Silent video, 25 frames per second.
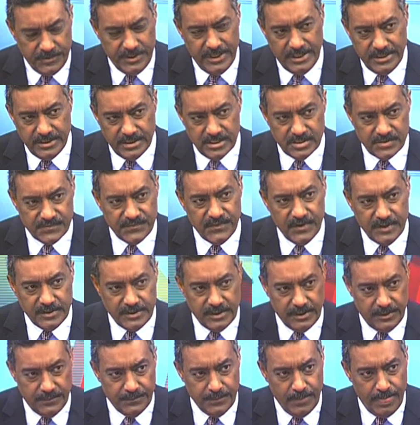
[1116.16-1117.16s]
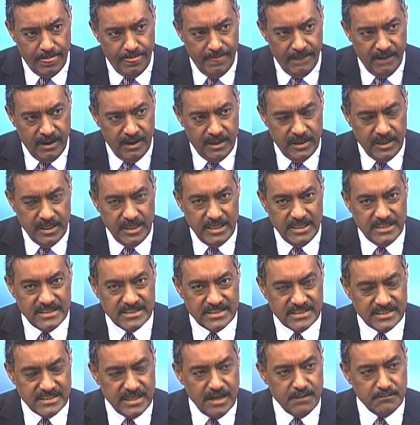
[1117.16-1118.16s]
take this further. In
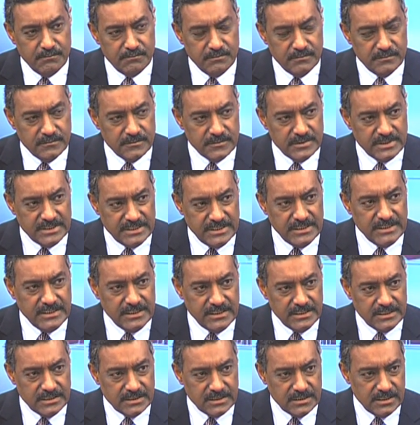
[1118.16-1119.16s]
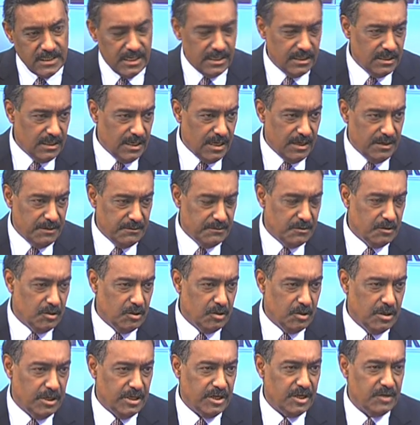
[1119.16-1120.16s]
some cities,
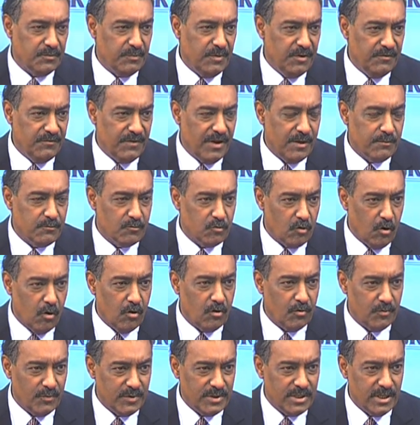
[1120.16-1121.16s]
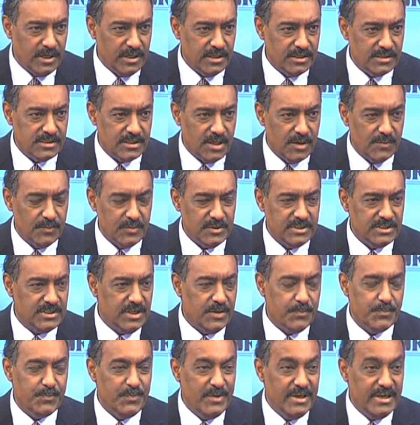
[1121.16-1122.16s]
correct me if I'm wrong with that example,
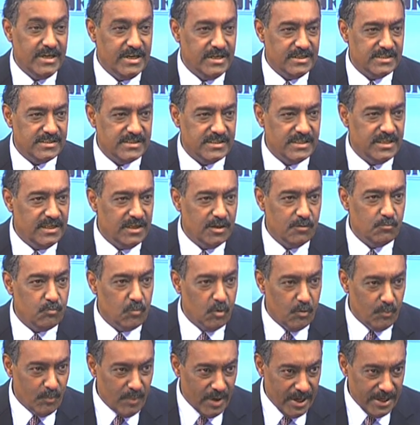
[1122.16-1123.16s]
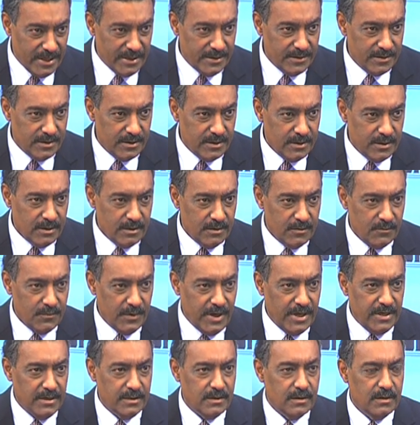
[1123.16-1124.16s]
say BKC and Mumbai,
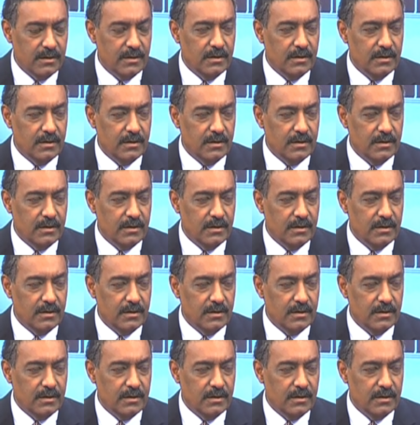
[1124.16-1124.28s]
right?